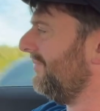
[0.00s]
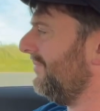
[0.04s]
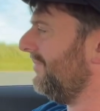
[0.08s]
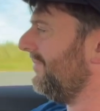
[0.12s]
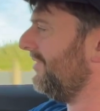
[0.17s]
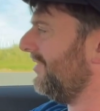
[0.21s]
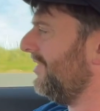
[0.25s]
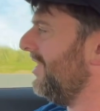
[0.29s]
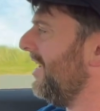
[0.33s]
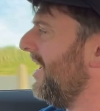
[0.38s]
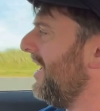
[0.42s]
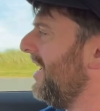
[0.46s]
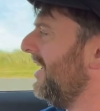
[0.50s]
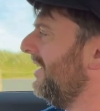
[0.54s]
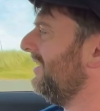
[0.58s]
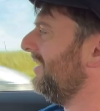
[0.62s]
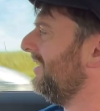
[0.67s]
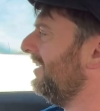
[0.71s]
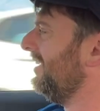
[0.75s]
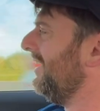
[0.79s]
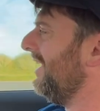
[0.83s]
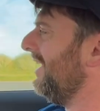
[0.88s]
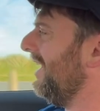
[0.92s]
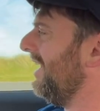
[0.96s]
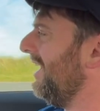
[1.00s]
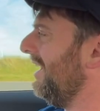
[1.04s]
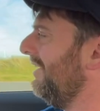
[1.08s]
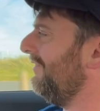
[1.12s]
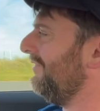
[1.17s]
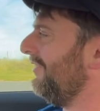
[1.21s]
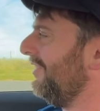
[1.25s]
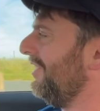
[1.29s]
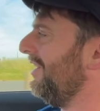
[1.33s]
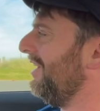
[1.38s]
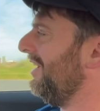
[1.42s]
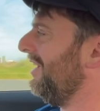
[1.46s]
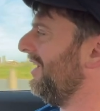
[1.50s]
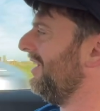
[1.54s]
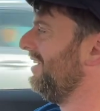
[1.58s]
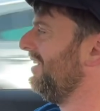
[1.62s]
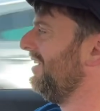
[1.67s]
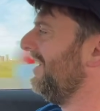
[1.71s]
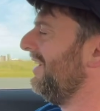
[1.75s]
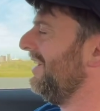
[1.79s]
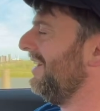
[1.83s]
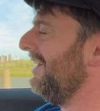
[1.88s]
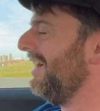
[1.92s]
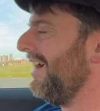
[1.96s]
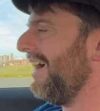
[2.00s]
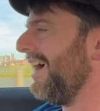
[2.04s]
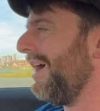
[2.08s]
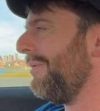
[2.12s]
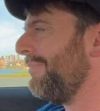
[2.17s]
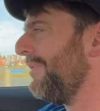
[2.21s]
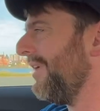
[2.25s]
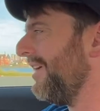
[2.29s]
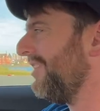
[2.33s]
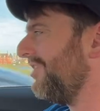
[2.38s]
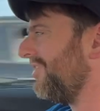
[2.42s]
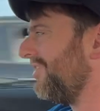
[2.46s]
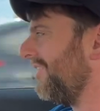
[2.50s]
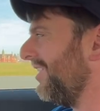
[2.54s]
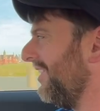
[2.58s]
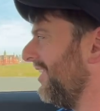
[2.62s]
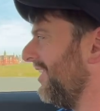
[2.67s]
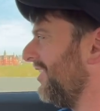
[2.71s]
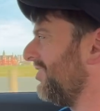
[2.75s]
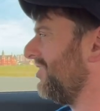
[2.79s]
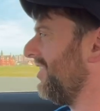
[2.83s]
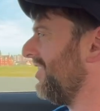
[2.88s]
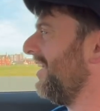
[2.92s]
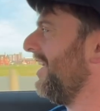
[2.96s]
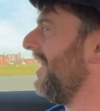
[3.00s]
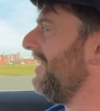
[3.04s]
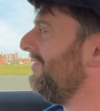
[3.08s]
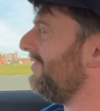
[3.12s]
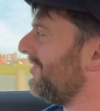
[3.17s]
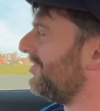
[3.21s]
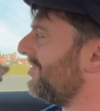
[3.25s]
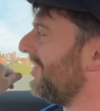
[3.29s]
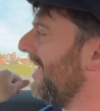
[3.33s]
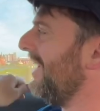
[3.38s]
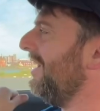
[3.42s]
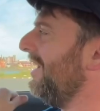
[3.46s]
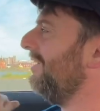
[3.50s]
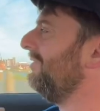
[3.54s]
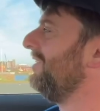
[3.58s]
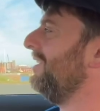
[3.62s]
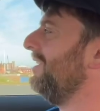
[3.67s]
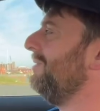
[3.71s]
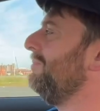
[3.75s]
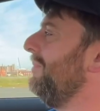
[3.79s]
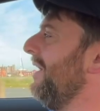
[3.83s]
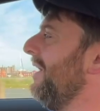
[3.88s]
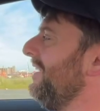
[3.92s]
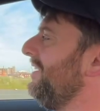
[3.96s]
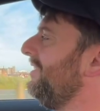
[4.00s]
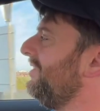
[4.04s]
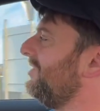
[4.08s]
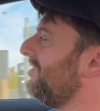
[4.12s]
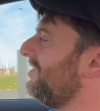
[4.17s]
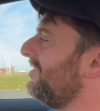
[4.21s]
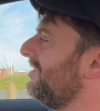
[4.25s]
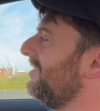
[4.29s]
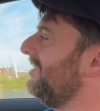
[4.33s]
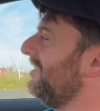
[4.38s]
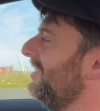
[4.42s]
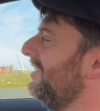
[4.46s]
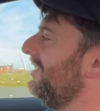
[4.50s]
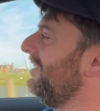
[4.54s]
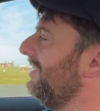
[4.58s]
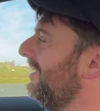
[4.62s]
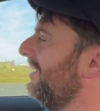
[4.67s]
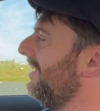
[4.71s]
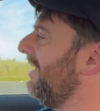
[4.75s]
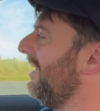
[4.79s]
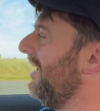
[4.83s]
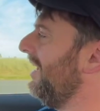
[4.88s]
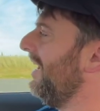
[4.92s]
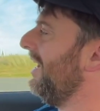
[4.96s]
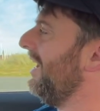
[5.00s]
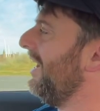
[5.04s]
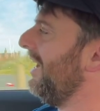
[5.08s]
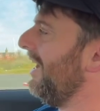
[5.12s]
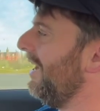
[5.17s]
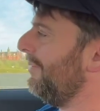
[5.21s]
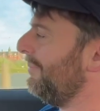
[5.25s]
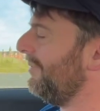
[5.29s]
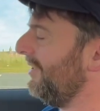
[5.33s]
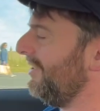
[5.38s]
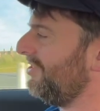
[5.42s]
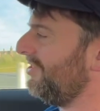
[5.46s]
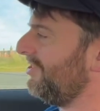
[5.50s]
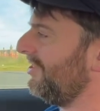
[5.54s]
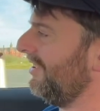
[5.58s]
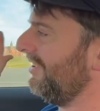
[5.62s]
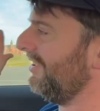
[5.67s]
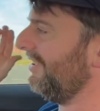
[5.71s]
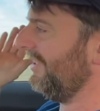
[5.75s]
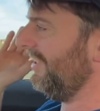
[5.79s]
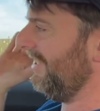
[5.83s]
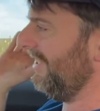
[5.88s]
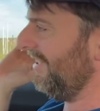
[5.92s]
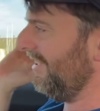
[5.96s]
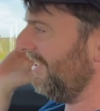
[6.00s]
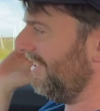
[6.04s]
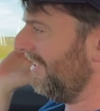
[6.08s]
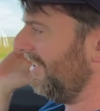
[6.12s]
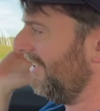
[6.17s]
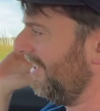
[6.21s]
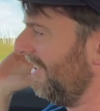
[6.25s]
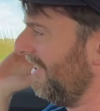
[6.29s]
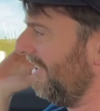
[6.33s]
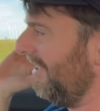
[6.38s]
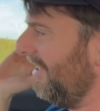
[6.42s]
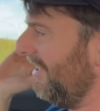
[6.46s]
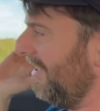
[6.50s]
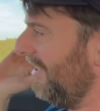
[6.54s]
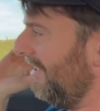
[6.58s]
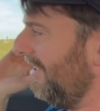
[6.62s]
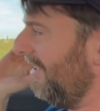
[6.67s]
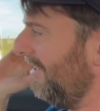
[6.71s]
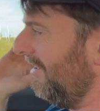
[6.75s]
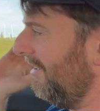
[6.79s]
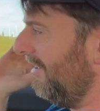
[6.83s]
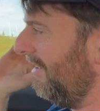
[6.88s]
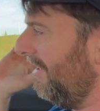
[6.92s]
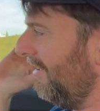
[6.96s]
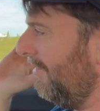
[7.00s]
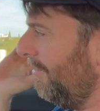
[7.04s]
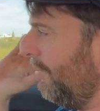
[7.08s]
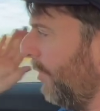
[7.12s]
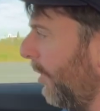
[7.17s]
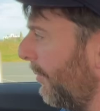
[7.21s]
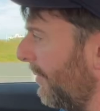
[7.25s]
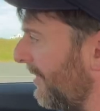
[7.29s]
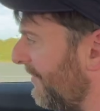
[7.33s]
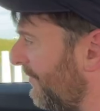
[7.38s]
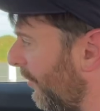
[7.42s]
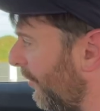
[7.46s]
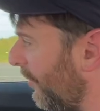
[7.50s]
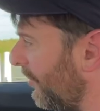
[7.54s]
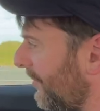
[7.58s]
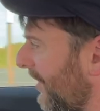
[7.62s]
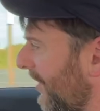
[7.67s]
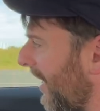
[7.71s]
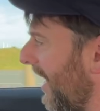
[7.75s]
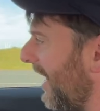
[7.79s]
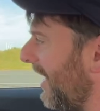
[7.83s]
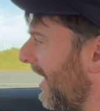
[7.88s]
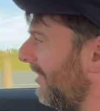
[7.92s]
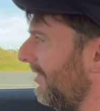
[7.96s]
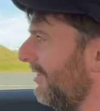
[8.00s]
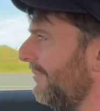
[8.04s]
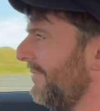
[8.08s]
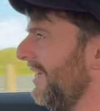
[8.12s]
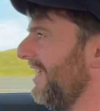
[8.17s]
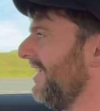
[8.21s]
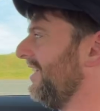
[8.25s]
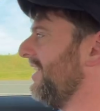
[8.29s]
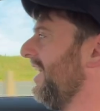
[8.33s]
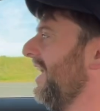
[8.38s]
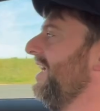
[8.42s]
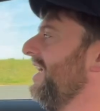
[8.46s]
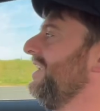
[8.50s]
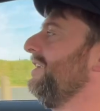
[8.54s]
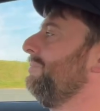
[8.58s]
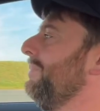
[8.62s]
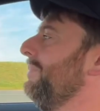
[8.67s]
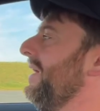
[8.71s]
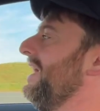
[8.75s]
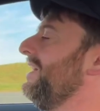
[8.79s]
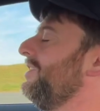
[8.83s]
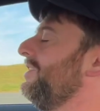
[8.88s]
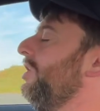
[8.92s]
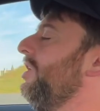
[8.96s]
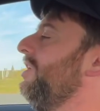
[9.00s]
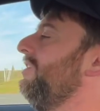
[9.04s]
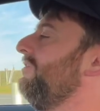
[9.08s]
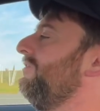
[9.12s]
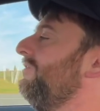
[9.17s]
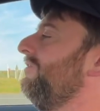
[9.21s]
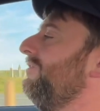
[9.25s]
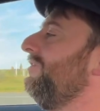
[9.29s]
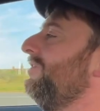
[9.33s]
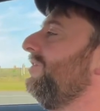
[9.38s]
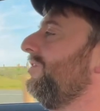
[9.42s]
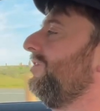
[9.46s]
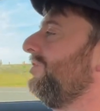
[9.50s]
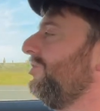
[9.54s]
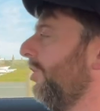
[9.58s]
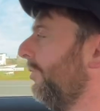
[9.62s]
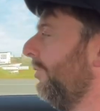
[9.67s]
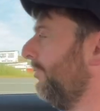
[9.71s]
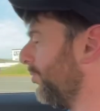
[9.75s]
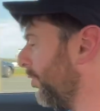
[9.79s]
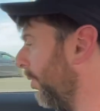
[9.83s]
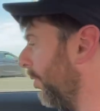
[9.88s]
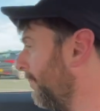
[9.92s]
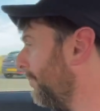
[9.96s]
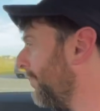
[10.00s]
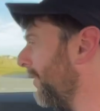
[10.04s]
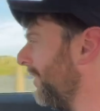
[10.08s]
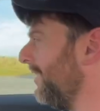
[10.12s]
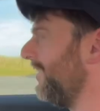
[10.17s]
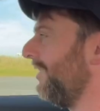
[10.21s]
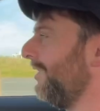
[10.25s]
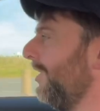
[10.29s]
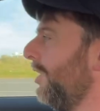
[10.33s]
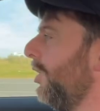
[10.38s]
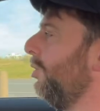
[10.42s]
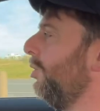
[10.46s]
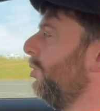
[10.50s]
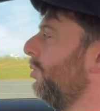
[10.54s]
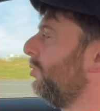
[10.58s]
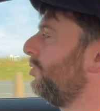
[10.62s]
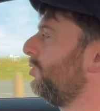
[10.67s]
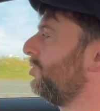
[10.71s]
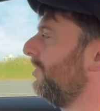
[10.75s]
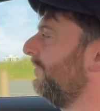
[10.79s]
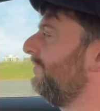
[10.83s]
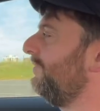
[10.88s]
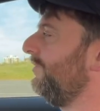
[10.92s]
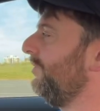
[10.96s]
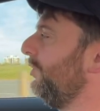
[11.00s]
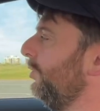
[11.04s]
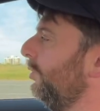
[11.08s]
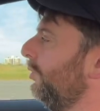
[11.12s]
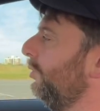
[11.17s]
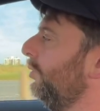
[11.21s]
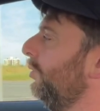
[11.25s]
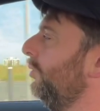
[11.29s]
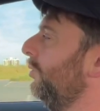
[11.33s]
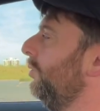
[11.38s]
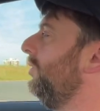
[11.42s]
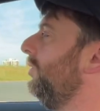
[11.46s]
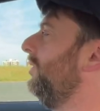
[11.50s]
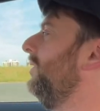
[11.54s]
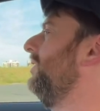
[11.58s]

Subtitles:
yeah, I basically, because I like the sound it makes, I basically put my foot down and then kind of back off. So I'm dumping loads of fuel